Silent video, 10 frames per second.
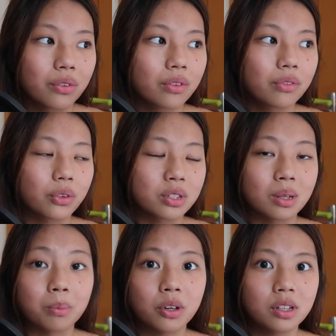for
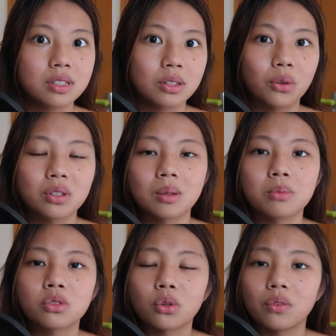some person or some
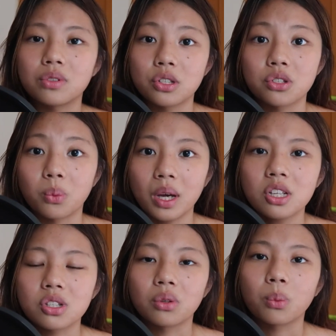sort of
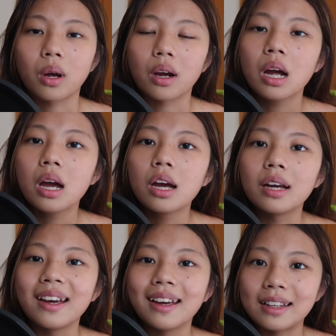situation where
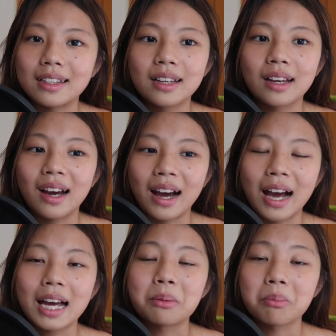it
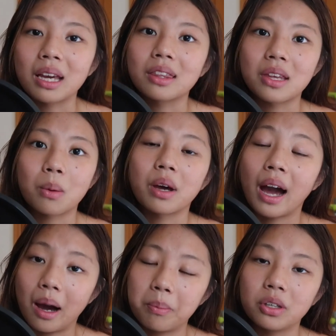had made them
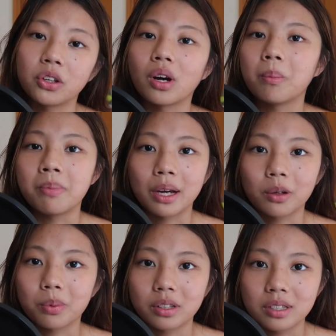happier, a better
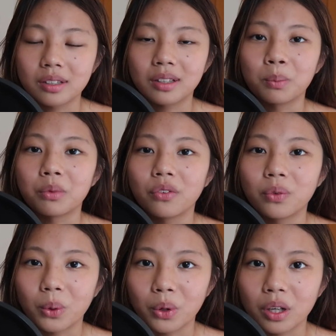person than
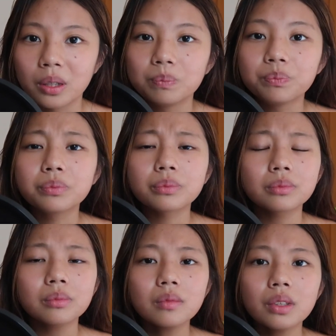before.
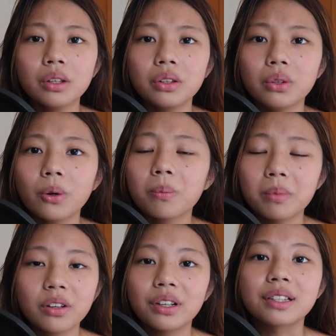Your
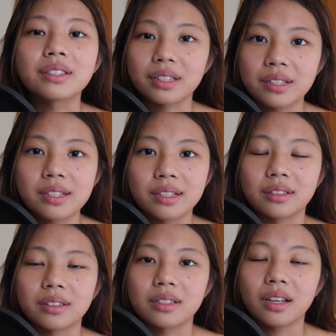mere
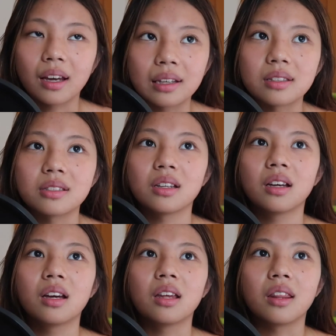existence is
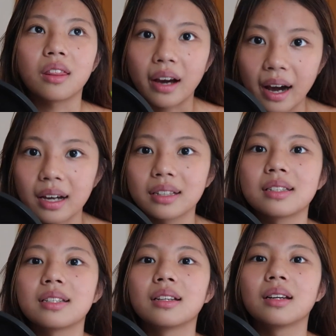
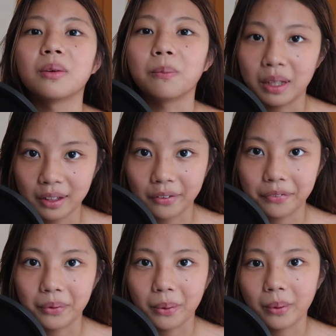that
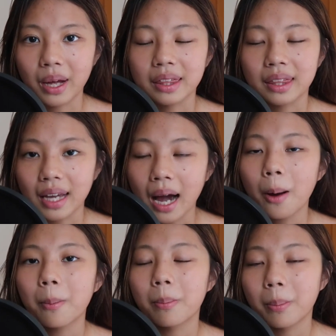meaningful and that
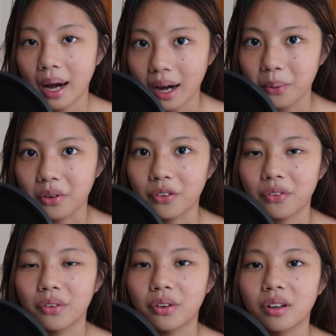
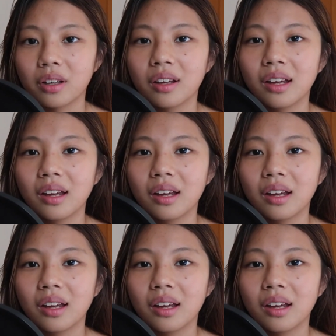powerful.